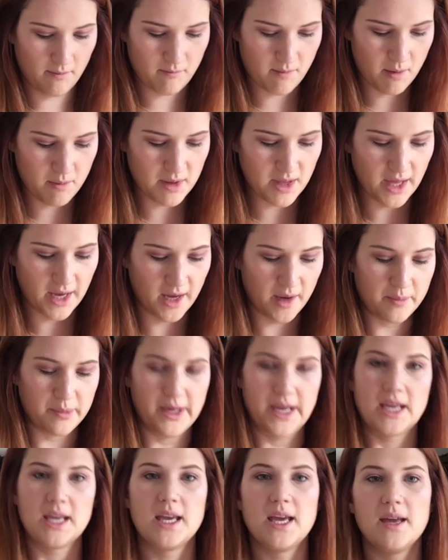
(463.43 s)
Maybe like a
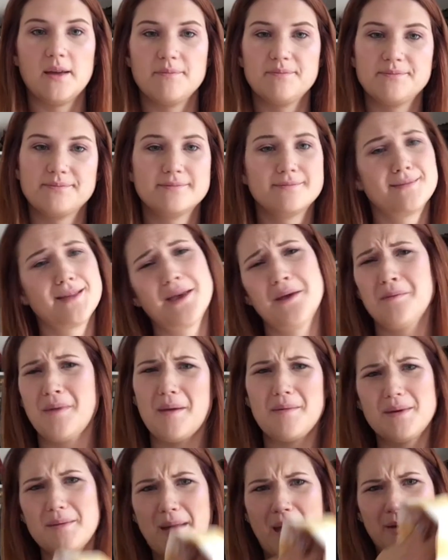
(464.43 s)
blanket.
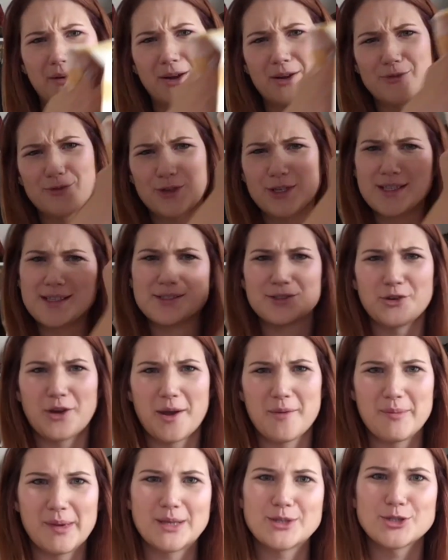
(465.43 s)
Maybe a background for
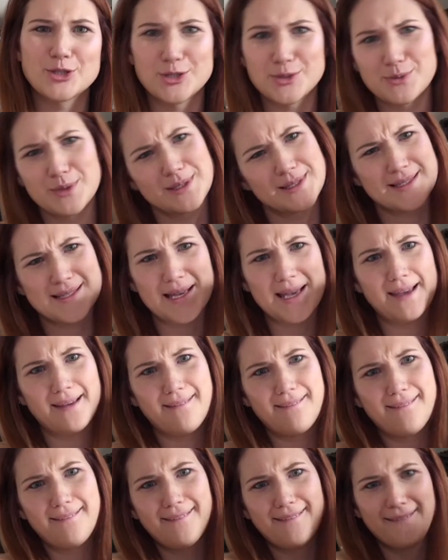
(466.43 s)
Instagram pictures. We'll see.
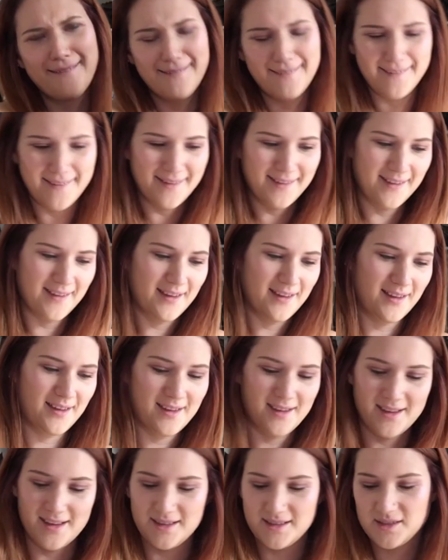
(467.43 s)

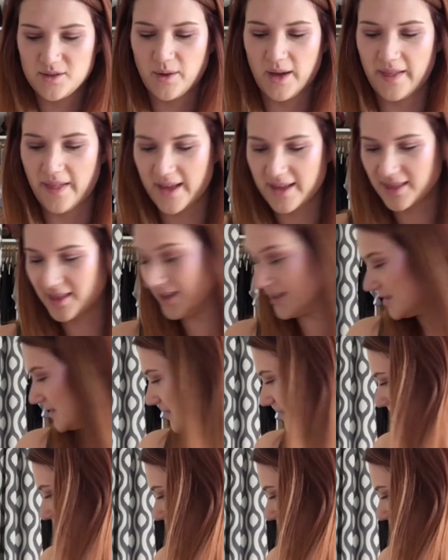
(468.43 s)
So I like this.